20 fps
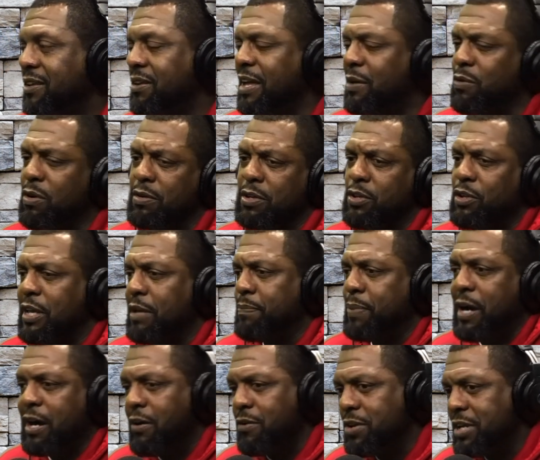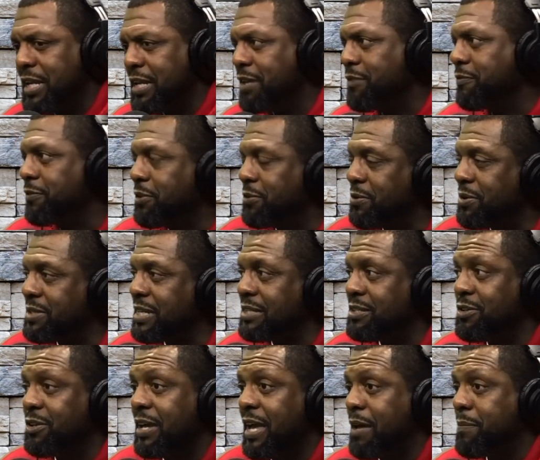They're like, well, you get power, you get influence. I
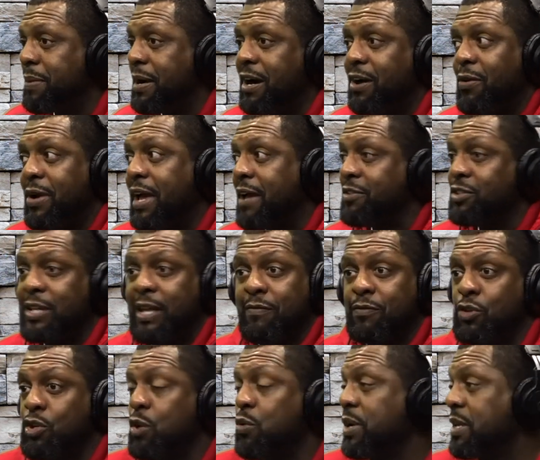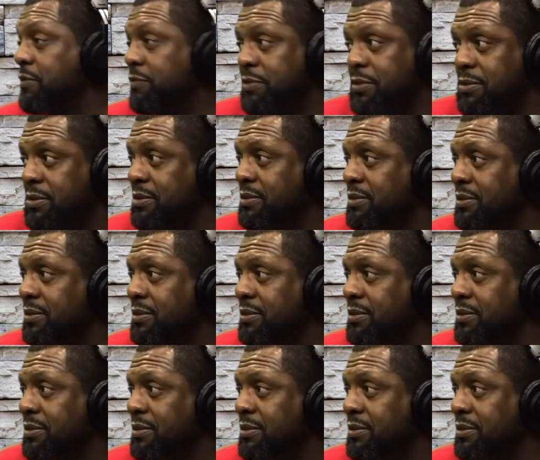said, you can have power and actually have no influence.